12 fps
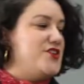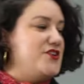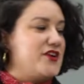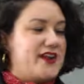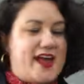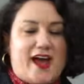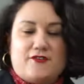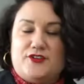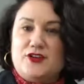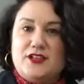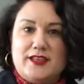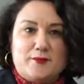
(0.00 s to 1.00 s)
So you're going to
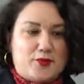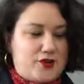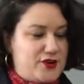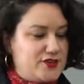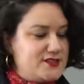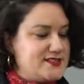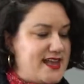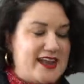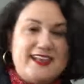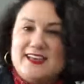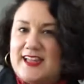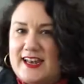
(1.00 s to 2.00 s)
have your clippers,
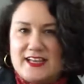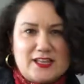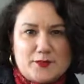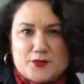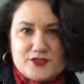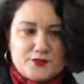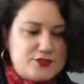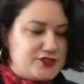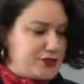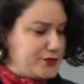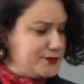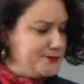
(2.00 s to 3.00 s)
any kind of clippers will
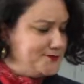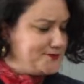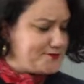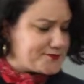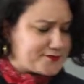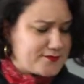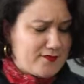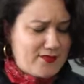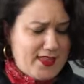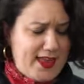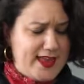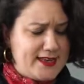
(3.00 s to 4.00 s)
do.
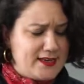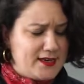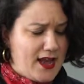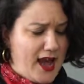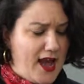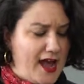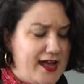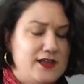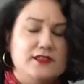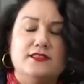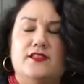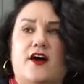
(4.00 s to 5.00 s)
And
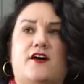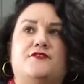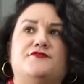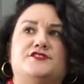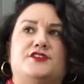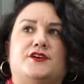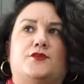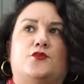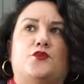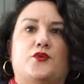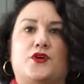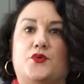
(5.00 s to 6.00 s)
I love to
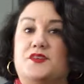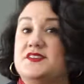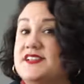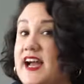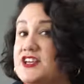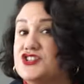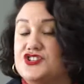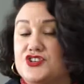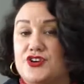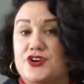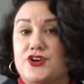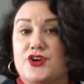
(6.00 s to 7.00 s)
work with
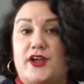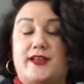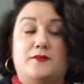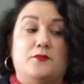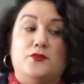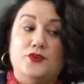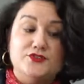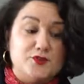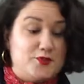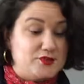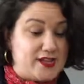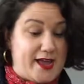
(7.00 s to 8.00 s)
texture and
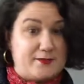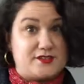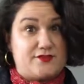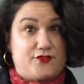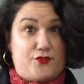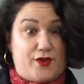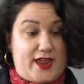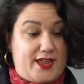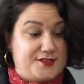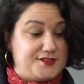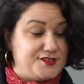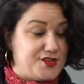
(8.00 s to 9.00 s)
multiple types of
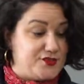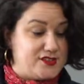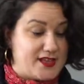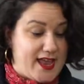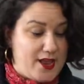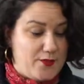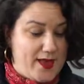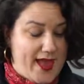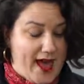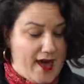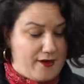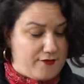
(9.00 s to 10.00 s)
greens. So today we
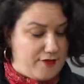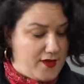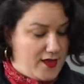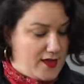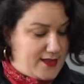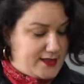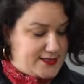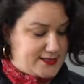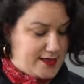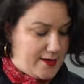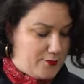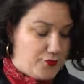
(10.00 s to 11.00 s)
have
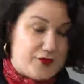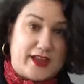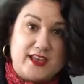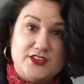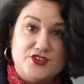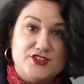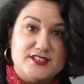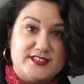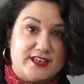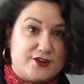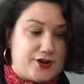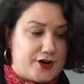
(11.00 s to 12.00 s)
some regular
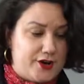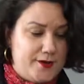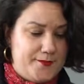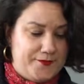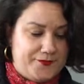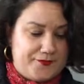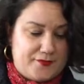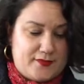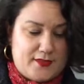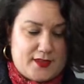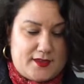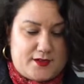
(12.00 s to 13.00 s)
cedar.
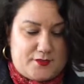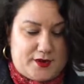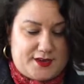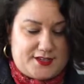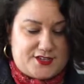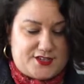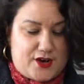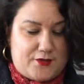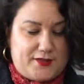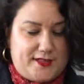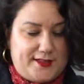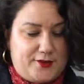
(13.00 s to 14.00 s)
We're gonna
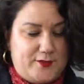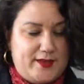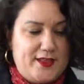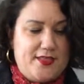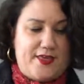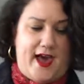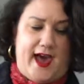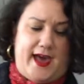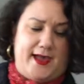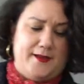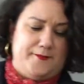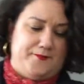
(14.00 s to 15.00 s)
start with a little bit of
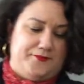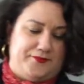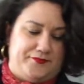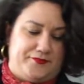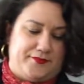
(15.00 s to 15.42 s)
that.